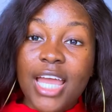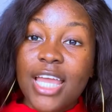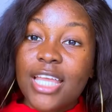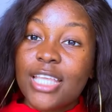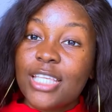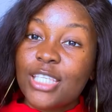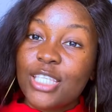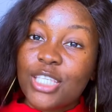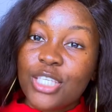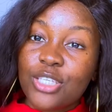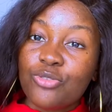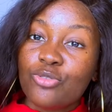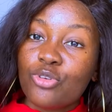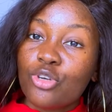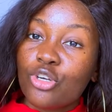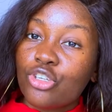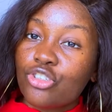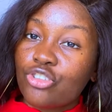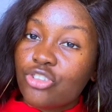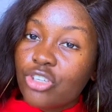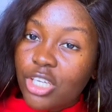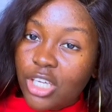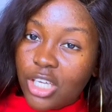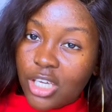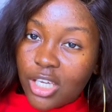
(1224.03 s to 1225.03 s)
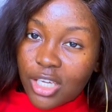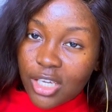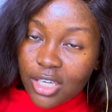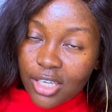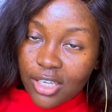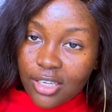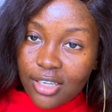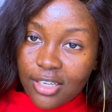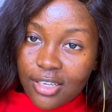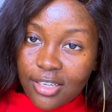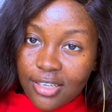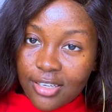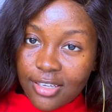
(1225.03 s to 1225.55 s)

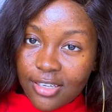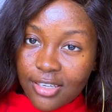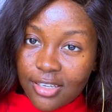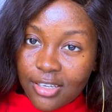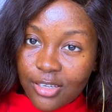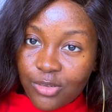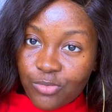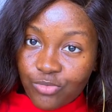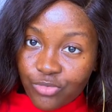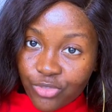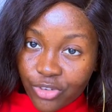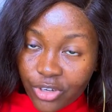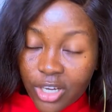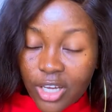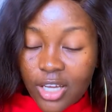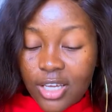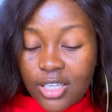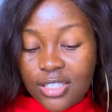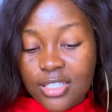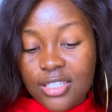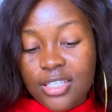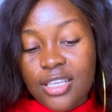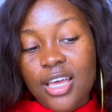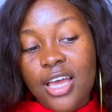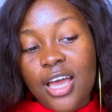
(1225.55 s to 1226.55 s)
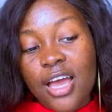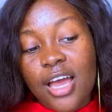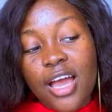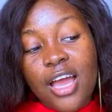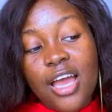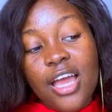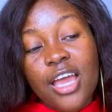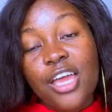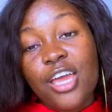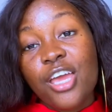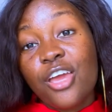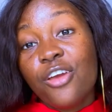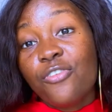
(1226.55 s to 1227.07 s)
300k, right?
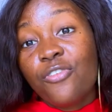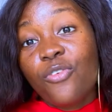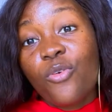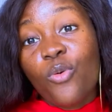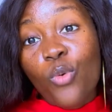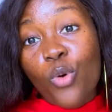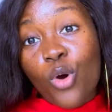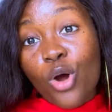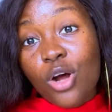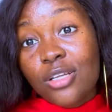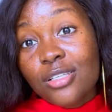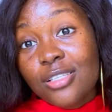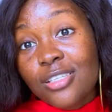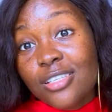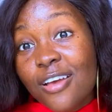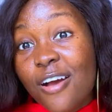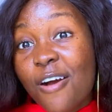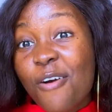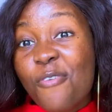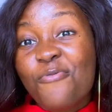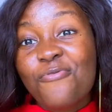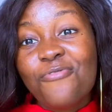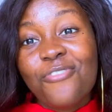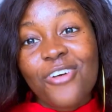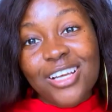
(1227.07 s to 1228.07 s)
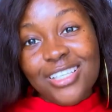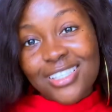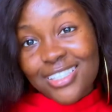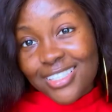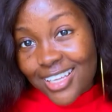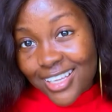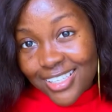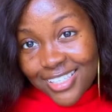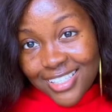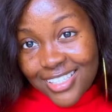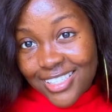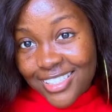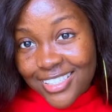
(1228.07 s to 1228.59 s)
If you want
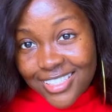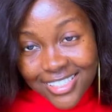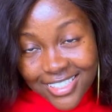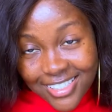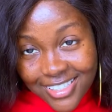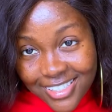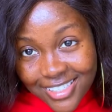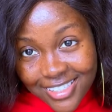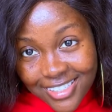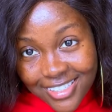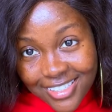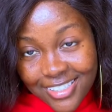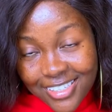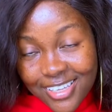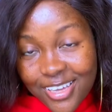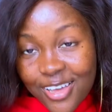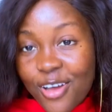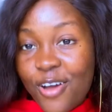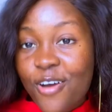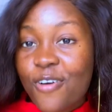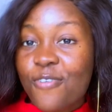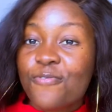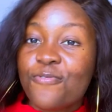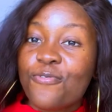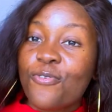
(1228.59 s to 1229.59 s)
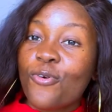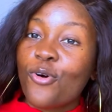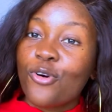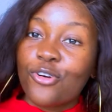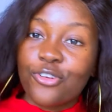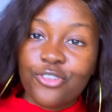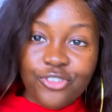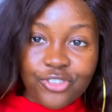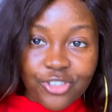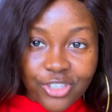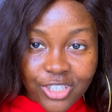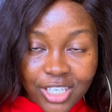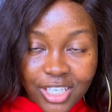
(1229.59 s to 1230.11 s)
versatility,
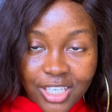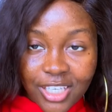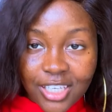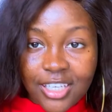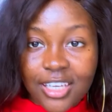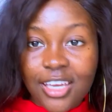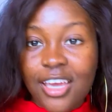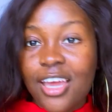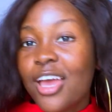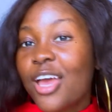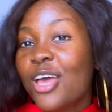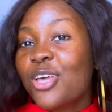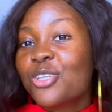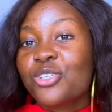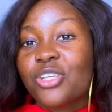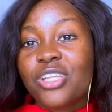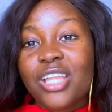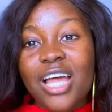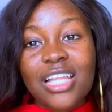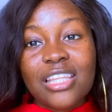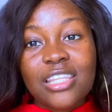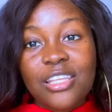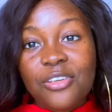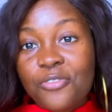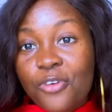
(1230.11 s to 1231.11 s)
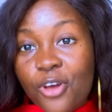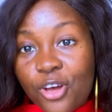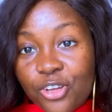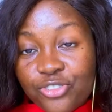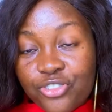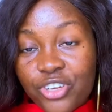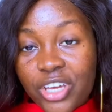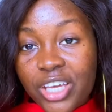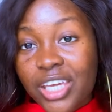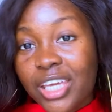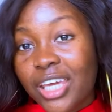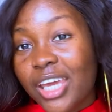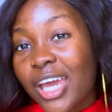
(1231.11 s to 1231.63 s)
400k. So that
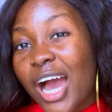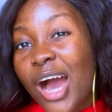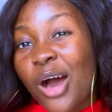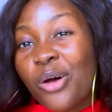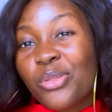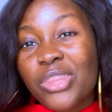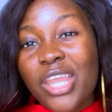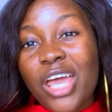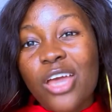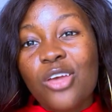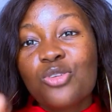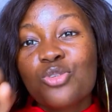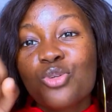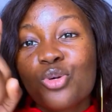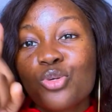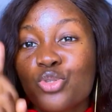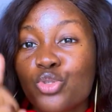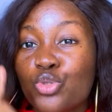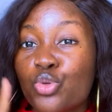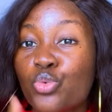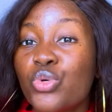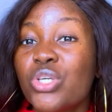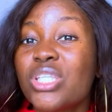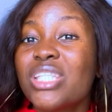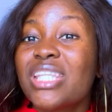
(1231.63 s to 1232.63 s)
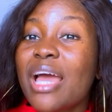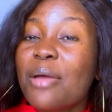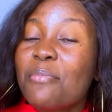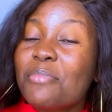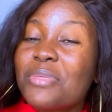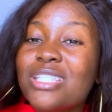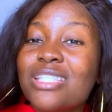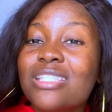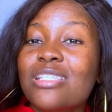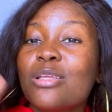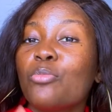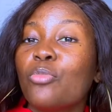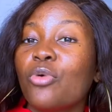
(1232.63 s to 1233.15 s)
300k, I'll tell you will tell me
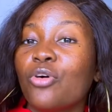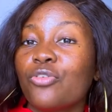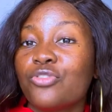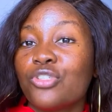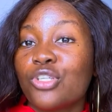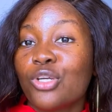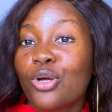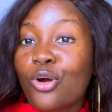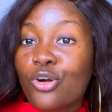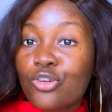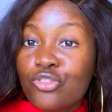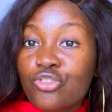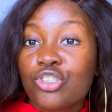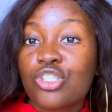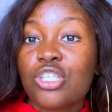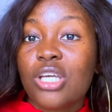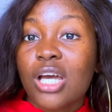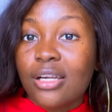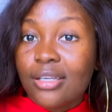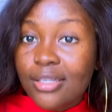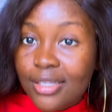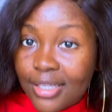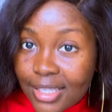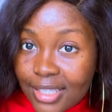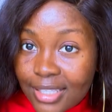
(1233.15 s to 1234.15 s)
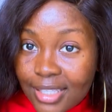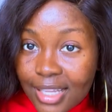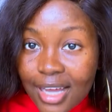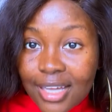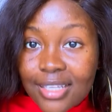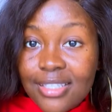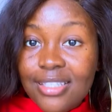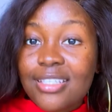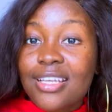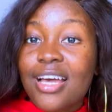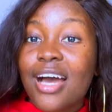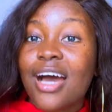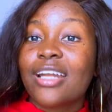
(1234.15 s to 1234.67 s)
the name of the country you are looking
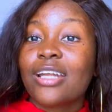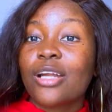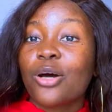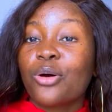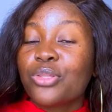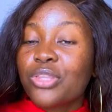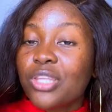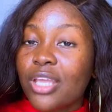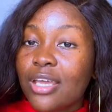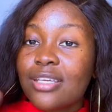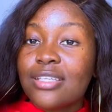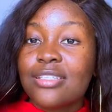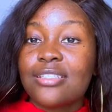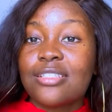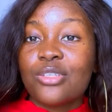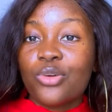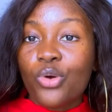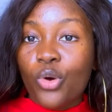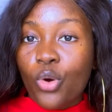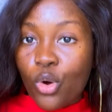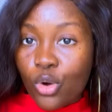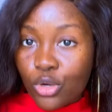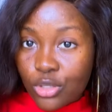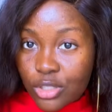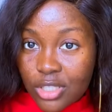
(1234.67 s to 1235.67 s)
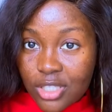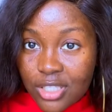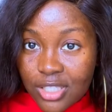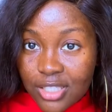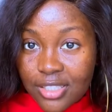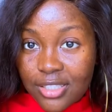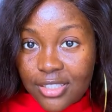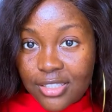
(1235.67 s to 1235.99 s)
at, and I'll tell you the course